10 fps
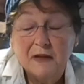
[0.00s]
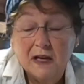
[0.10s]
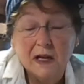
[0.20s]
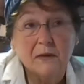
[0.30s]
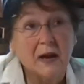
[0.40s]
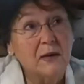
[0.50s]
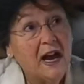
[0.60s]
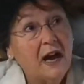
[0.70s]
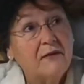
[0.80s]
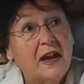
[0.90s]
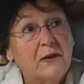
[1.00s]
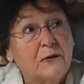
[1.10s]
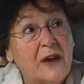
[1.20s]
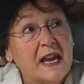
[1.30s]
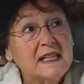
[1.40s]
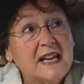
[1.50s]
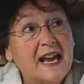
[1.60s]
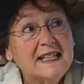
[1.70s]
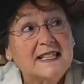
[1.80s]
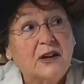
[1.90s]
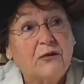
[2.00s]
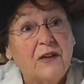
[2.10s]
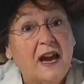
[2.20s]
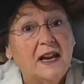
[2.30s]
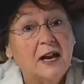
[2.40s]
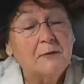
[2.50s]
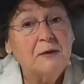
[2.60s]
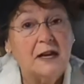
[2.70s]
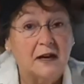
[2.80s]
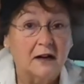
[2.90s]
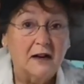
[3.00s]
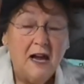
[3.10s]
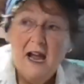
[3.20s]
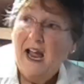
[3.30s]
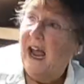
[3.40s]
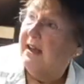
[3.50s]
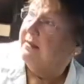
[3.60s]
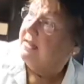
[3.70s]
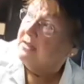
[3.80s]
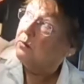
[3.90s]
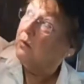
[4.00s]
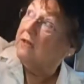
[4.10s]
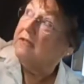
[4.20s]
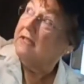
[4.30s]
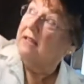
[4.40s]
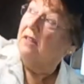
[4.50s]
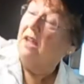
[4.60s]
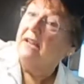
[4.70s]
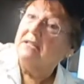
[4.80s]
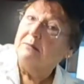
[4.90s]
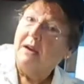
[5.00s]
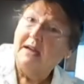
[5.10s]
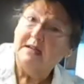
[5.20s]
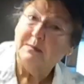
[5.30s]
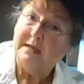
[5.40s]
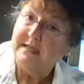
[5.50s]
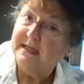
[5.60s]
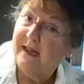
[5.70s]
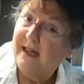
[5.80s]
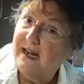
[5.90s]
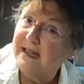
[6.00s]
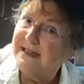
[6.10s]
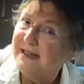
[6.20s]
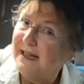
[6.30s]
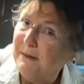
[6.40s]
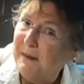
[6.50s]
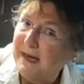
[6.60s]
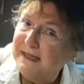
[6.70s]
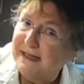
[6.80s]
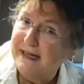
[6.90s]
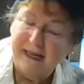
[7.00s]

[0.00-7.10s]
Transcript: Anyway, we have a fantastic fan up here, and these reset lights my husband did. Isn't he amazing?